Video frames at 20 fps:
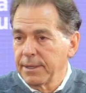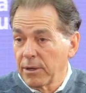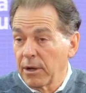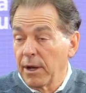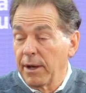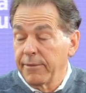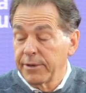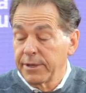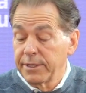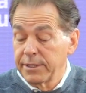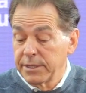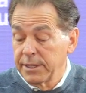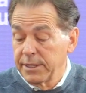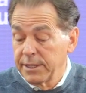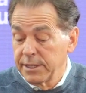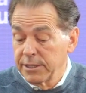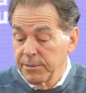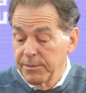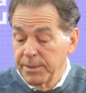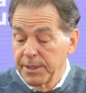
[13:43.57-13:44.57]
confidence in
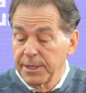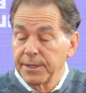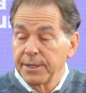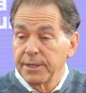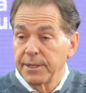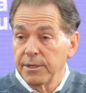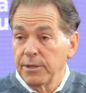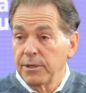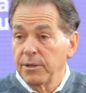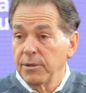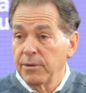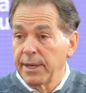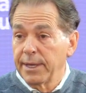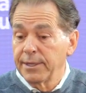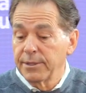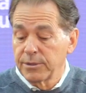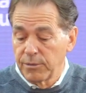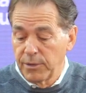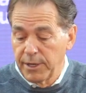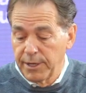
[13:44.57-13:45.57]
his ability to do that
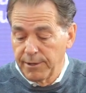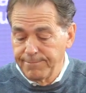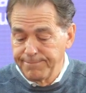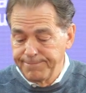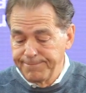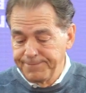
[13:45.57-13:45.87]
as well.